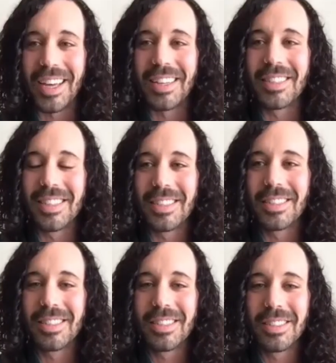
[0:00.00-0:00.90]
all
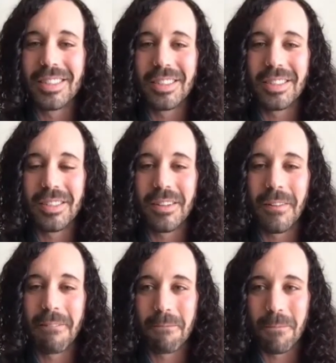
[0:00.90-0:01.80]
over the
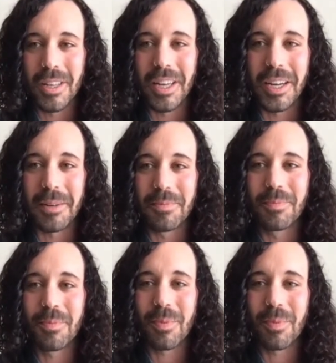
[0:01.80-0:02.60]
place. So I love